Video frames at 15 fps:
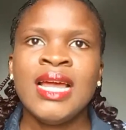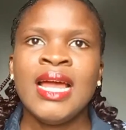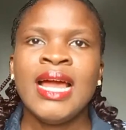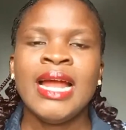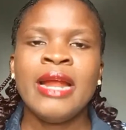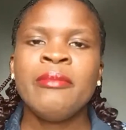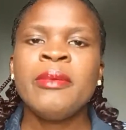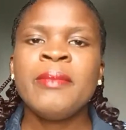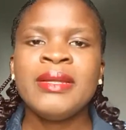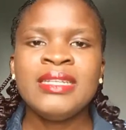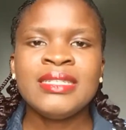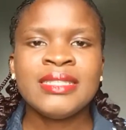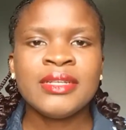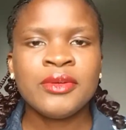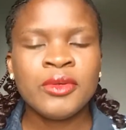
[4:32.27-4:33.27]
I remember the
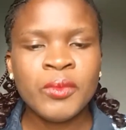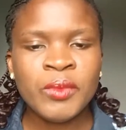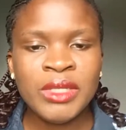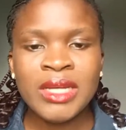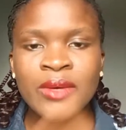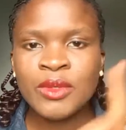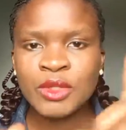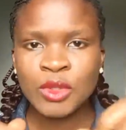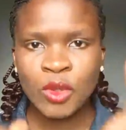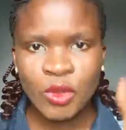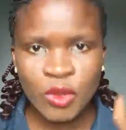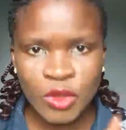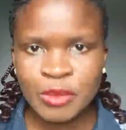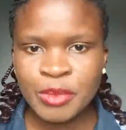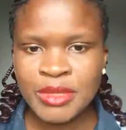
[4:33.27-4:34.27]
second week, that was
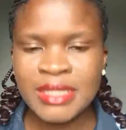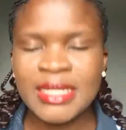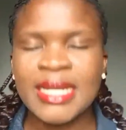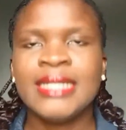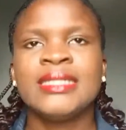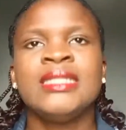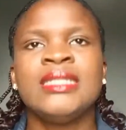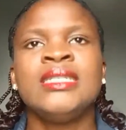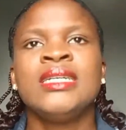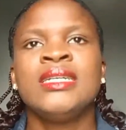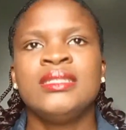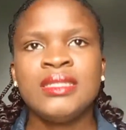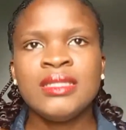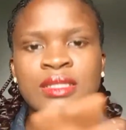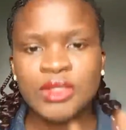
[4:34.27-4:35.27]
August precisely.
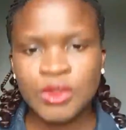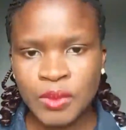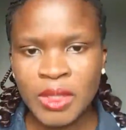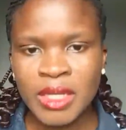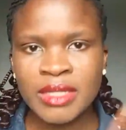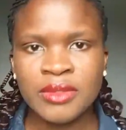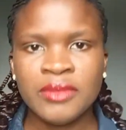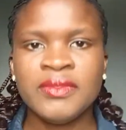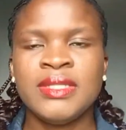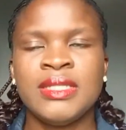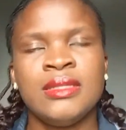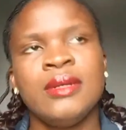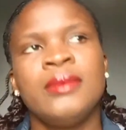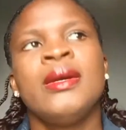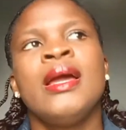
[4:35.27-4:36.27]
This is 2 years of it
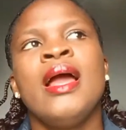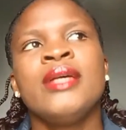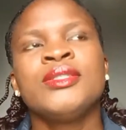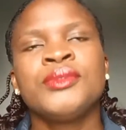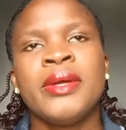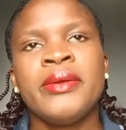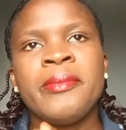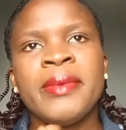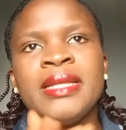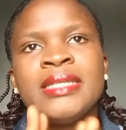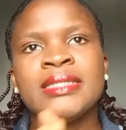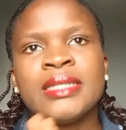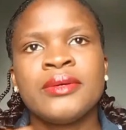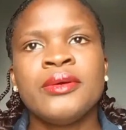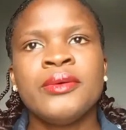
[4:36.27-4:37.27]
now. So I remember the
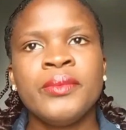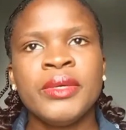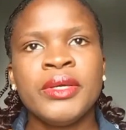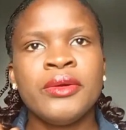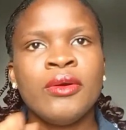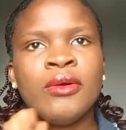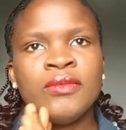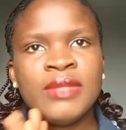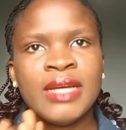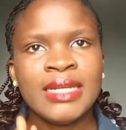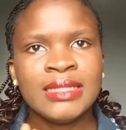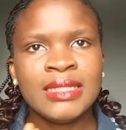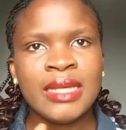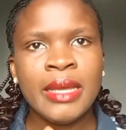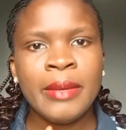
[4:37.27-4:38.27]
second week of that
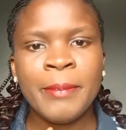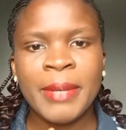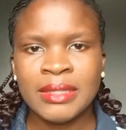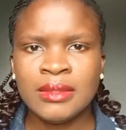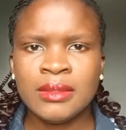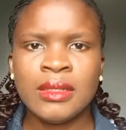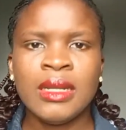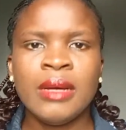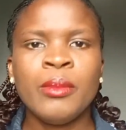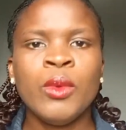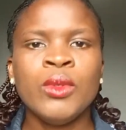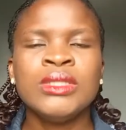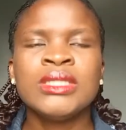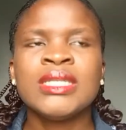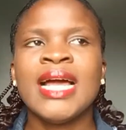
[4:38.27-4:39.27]
particular
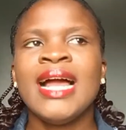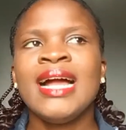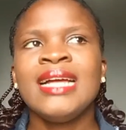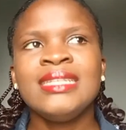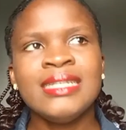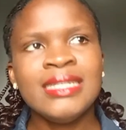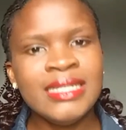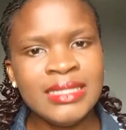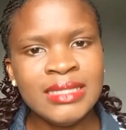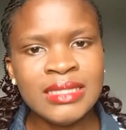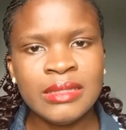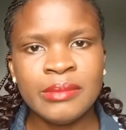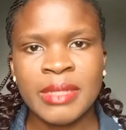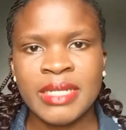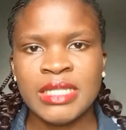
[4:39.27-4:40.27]
month, I had a leading in
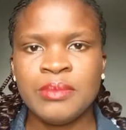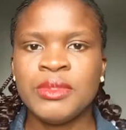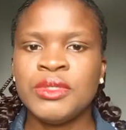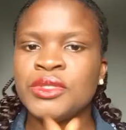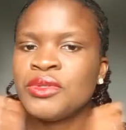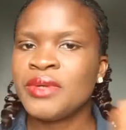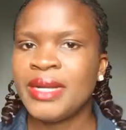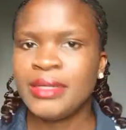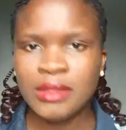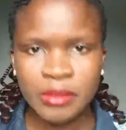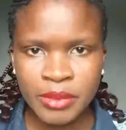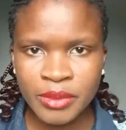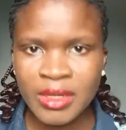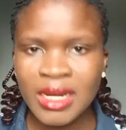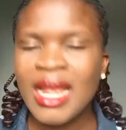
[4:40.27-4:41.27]
my spirit to write a
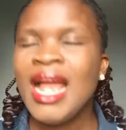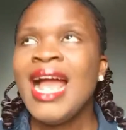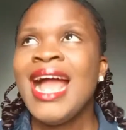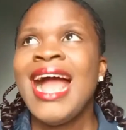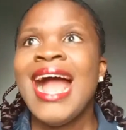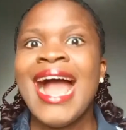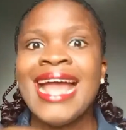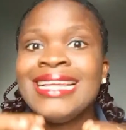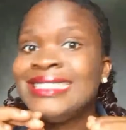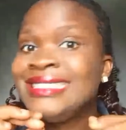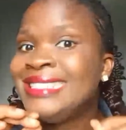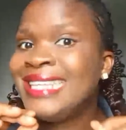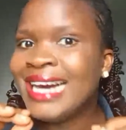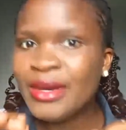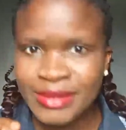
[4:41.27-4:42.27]
book. I
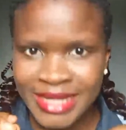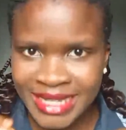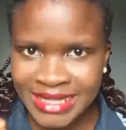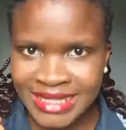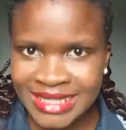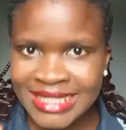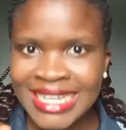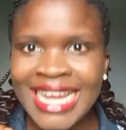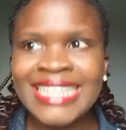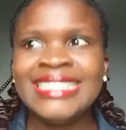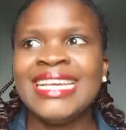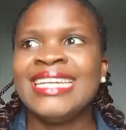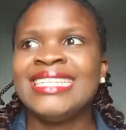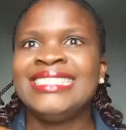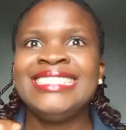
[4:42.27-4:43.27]
doubted it. I
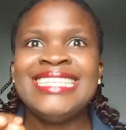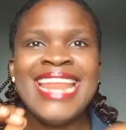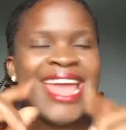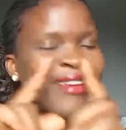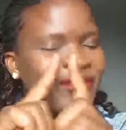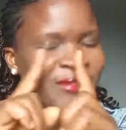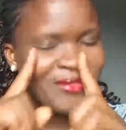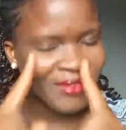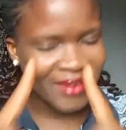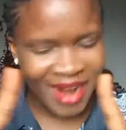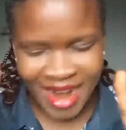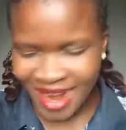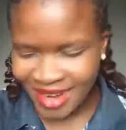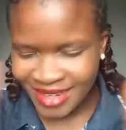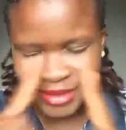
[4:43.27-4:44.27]
said, never,
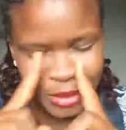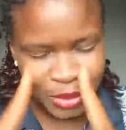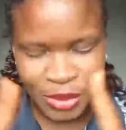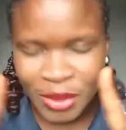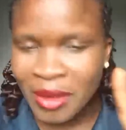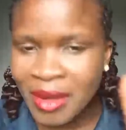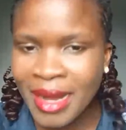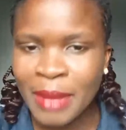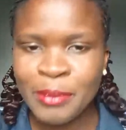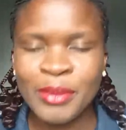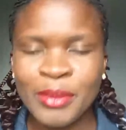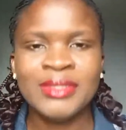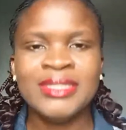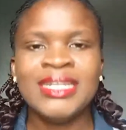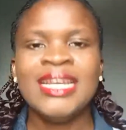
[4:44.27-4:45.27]
it will not happen.